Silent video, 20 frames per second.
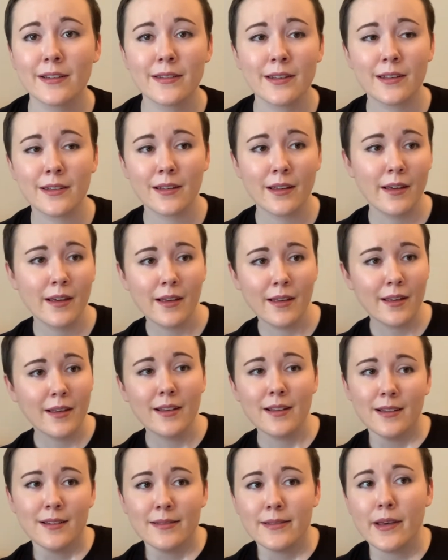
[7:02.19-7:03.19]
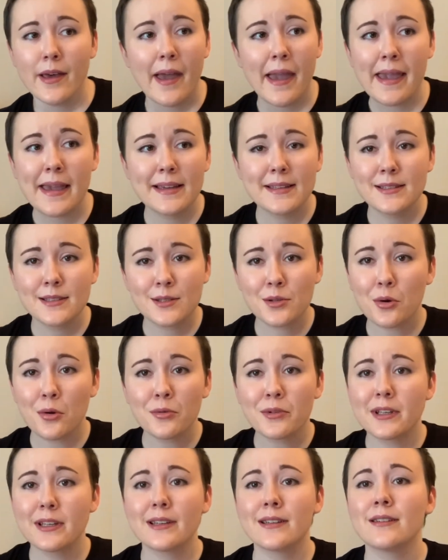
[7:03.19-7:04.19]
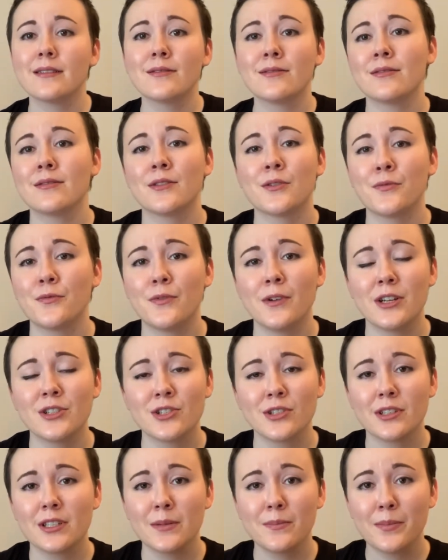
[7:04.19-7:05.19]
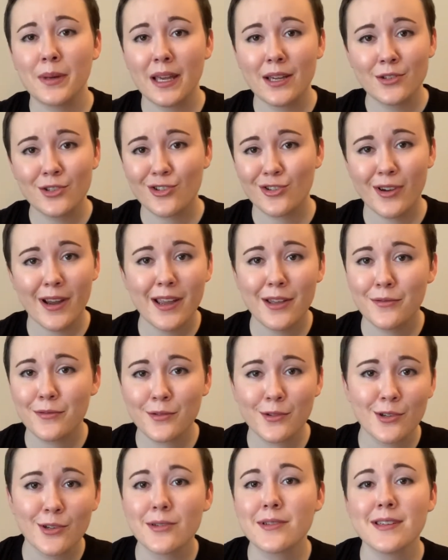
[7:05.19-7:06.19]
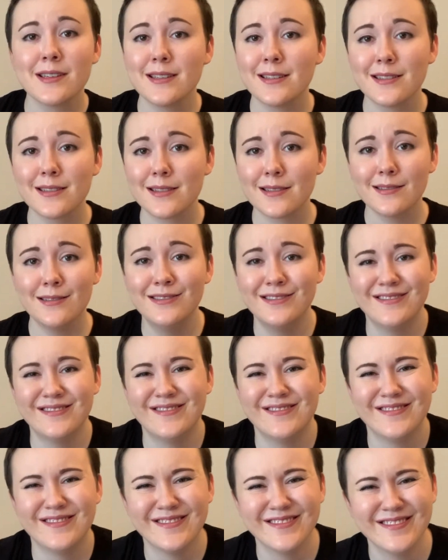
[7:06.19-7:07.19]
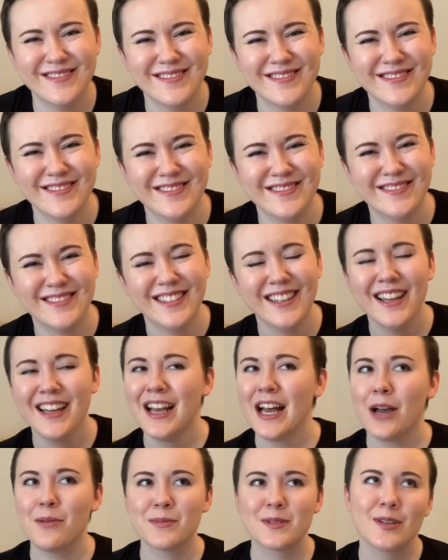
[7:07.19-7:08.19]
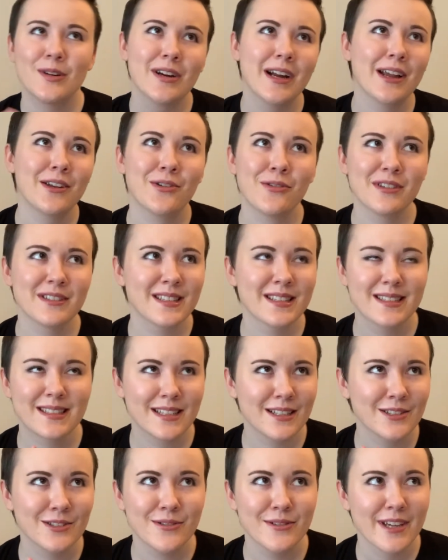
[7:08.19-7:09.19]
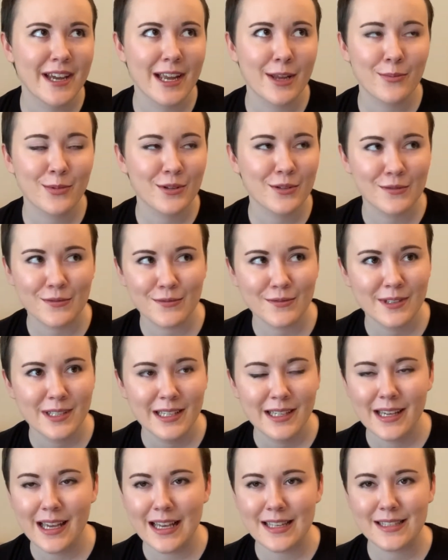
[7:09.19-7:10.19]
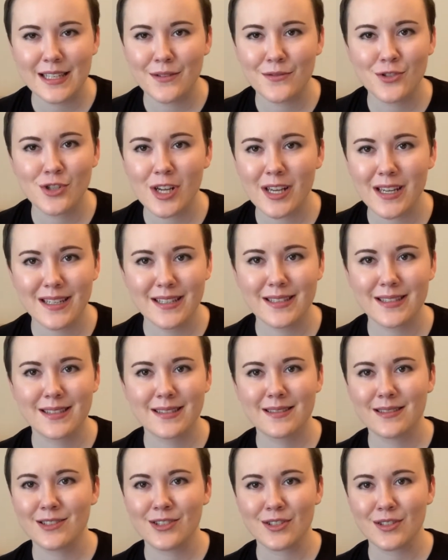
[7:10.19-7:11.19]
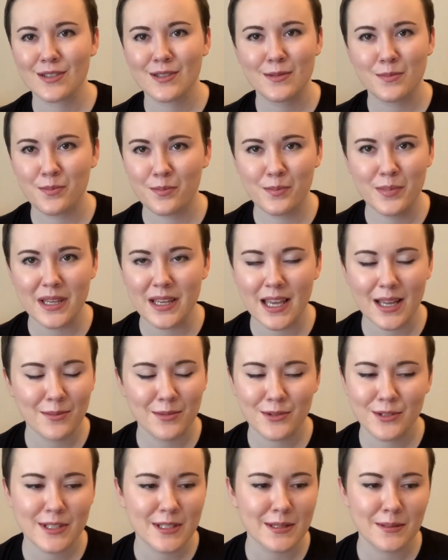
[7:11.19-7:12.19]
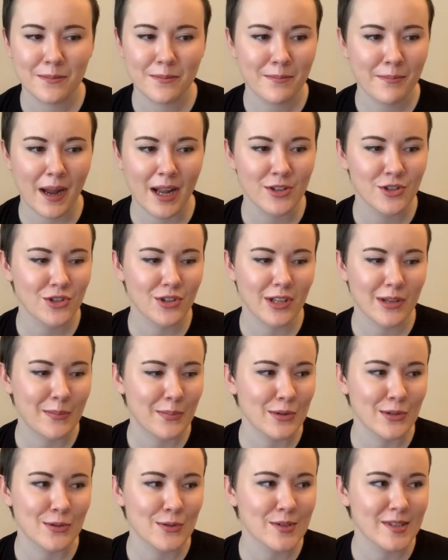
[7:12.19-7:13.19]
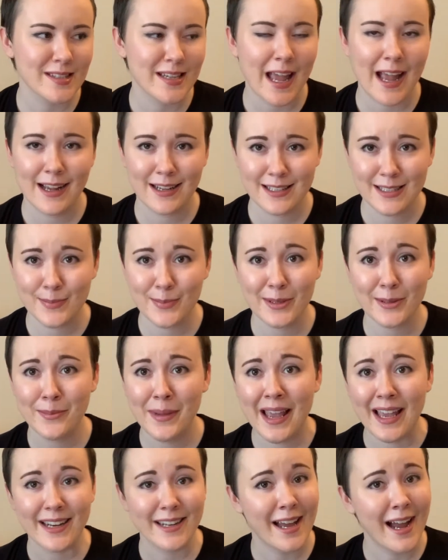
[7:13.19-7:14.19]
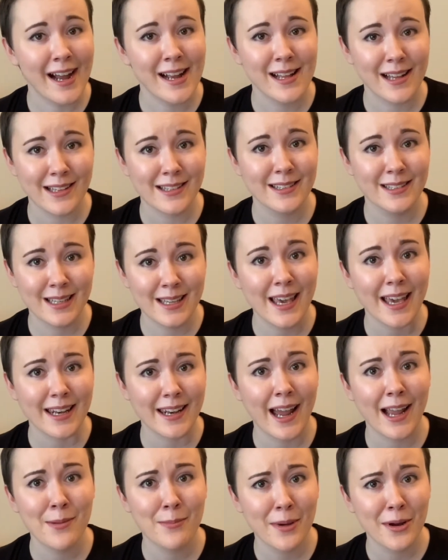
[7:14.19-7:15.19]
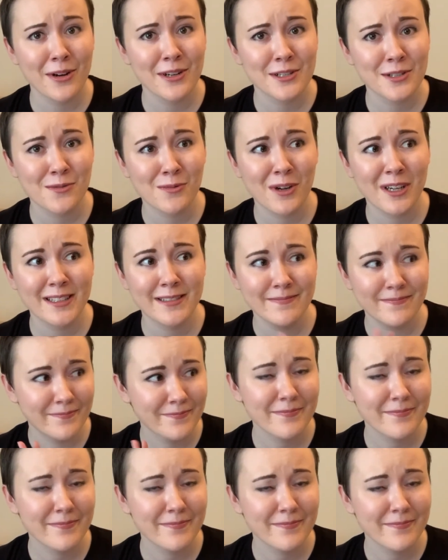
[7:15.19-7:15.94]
the hands holding the freshly baked tray of cookies. I'm sorry, I know that's a stereotype of SFJs just being able to magically produce snacks, but man, I'm married to one.